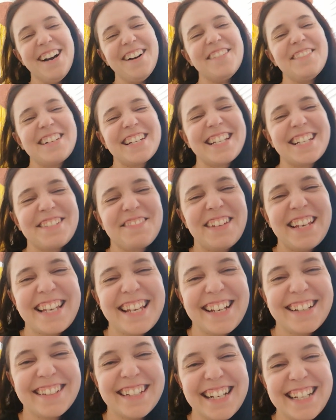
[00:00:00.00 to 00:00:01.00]
I'm just
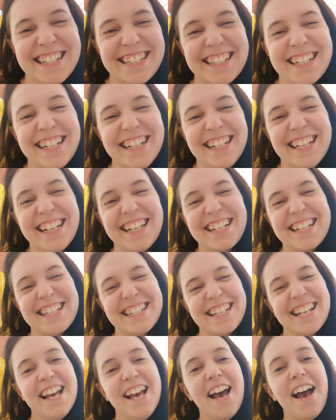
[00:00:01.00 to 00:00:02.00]
speaking really slowly because